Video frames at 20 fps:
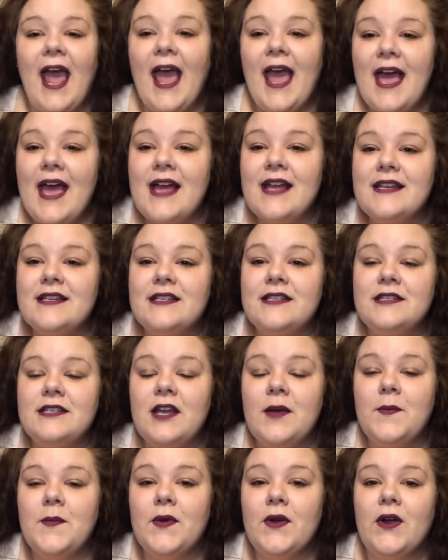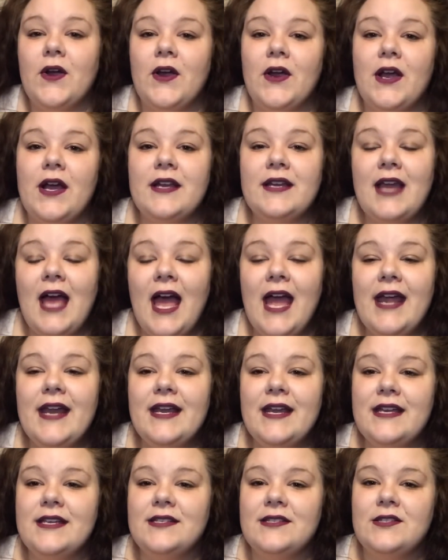And number nine
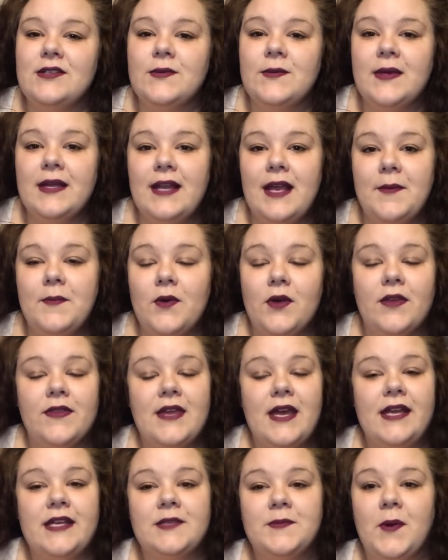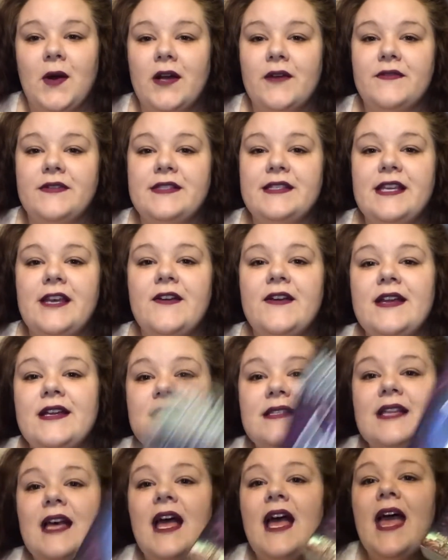is to read a book that is part of a series,